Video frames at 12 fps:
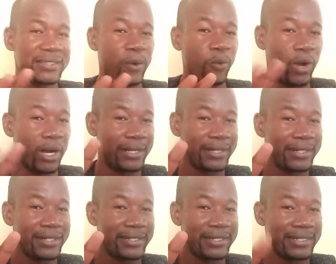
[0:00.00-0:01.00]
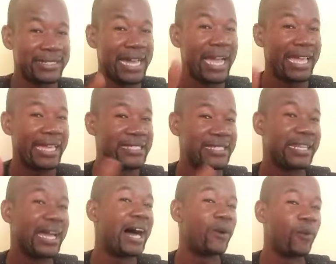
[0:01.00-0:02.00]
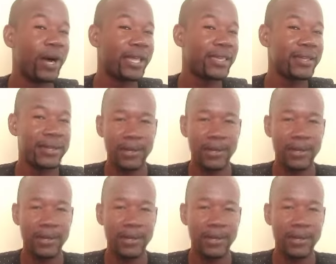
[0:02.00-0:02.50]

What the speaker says: the one that ends in ry.